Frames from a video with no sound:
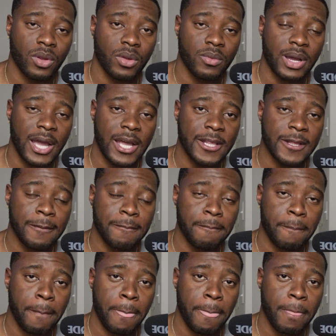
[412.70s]
right?
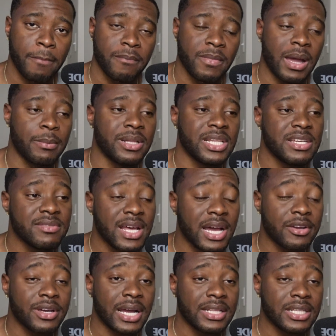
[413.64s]
I believe
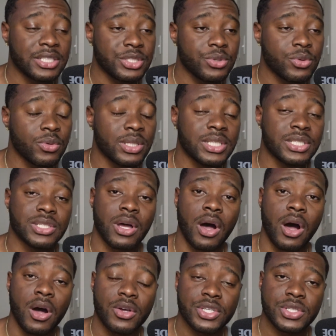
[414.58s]
that gratitude is
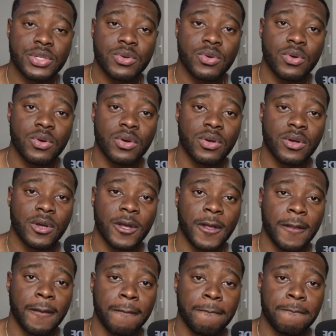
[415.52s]
also
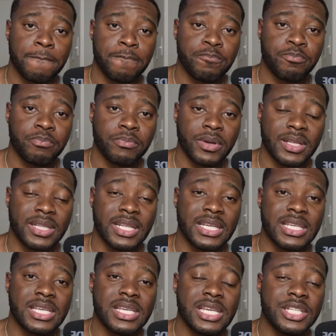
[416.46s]
the
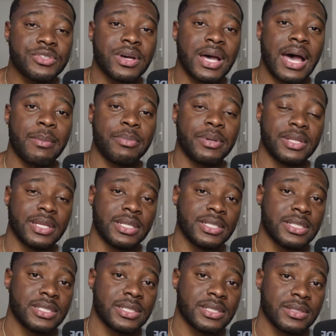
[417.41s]
key to
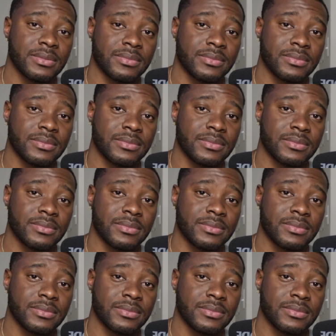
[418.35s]
happiness,